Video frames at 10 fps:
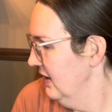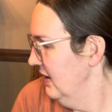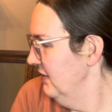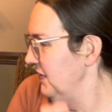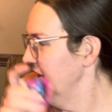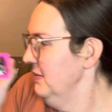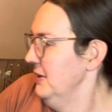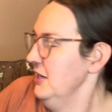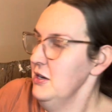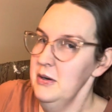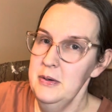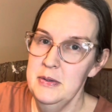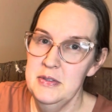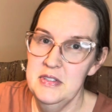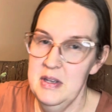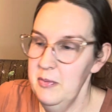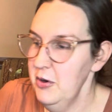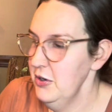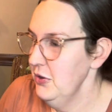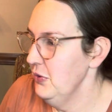If anybody knows
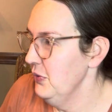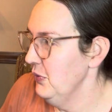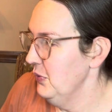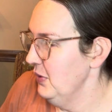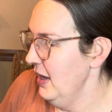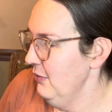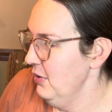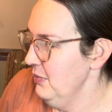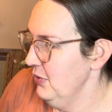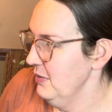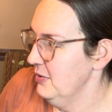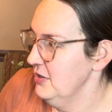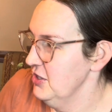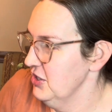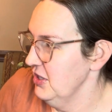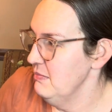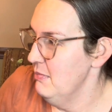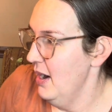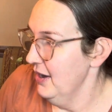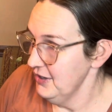someone who at one point potentially
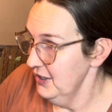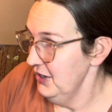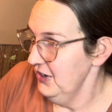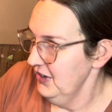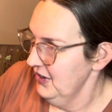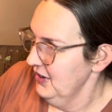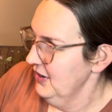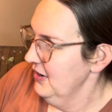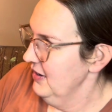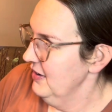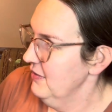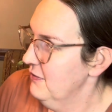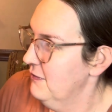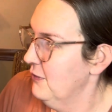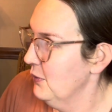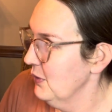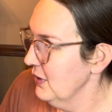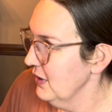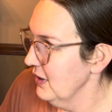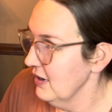modeled
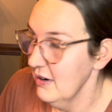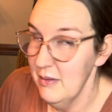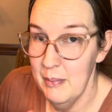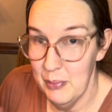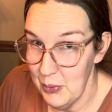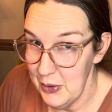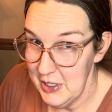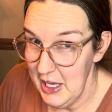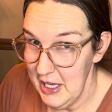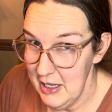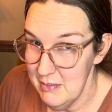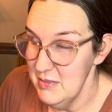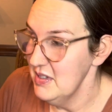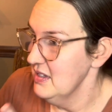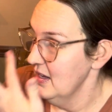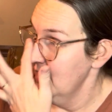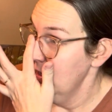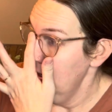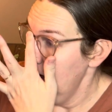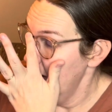for board games,
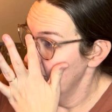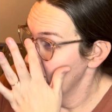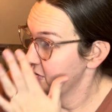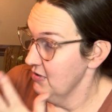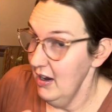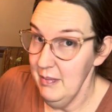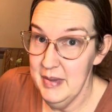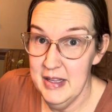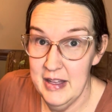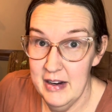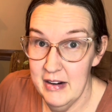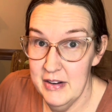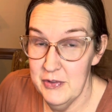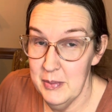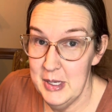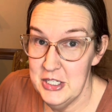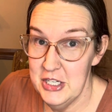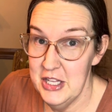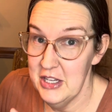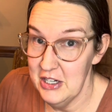drop me their information
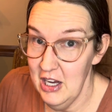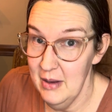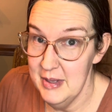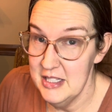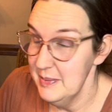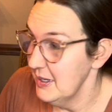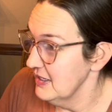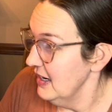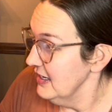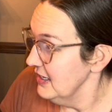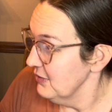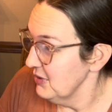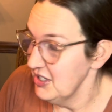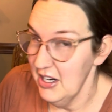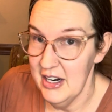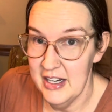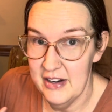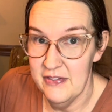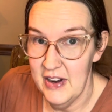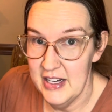in the comments, because I need to reach out. I need to
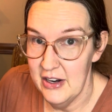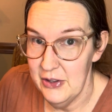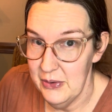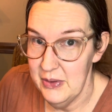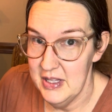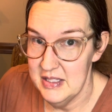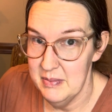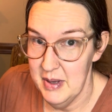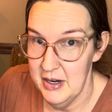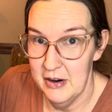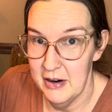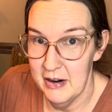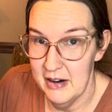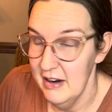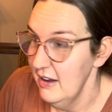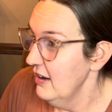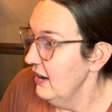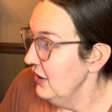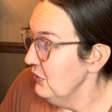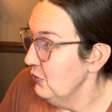find out who these men are,
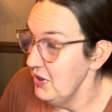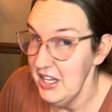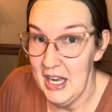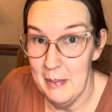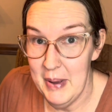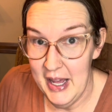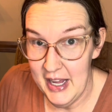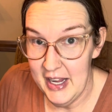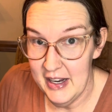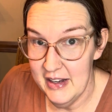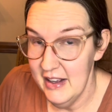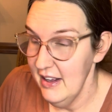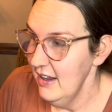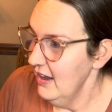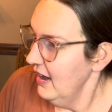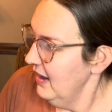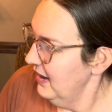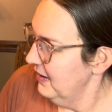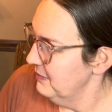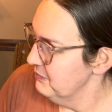what they got paid.
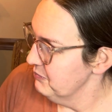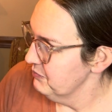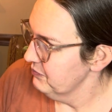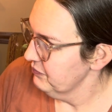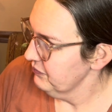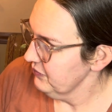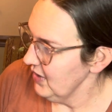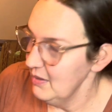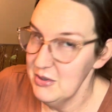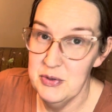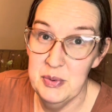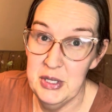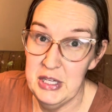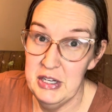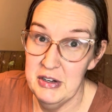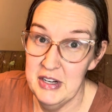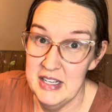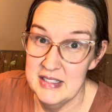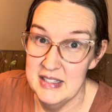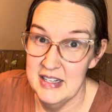I'm just really
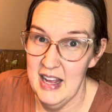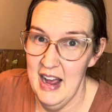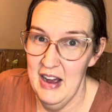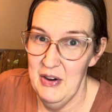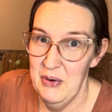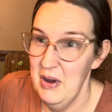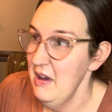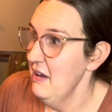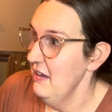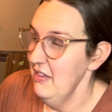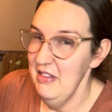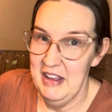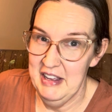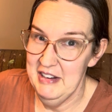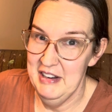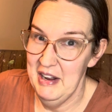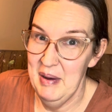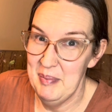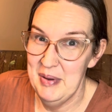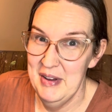curious, like how they ended
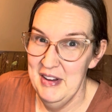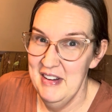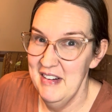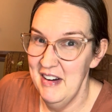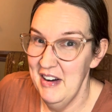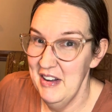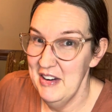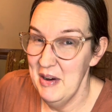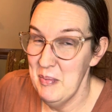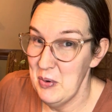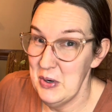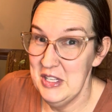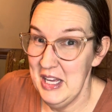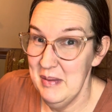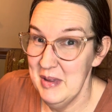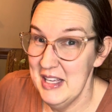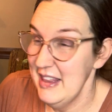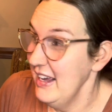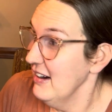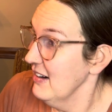up on a board game. Like
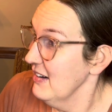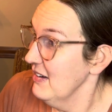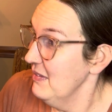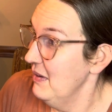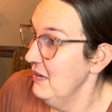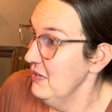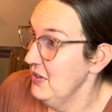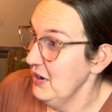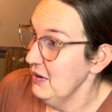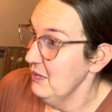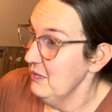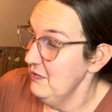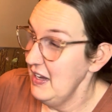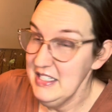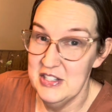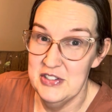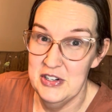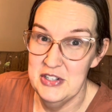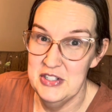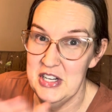their faces are
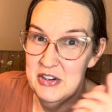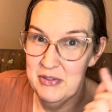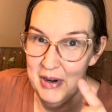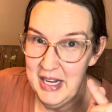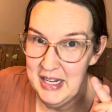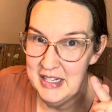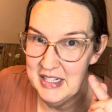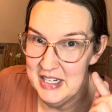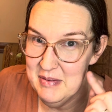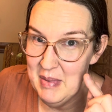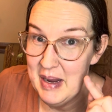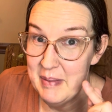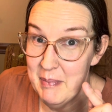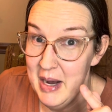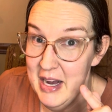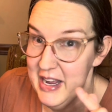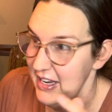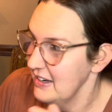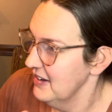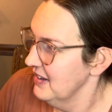just ingrained in my
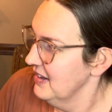mind.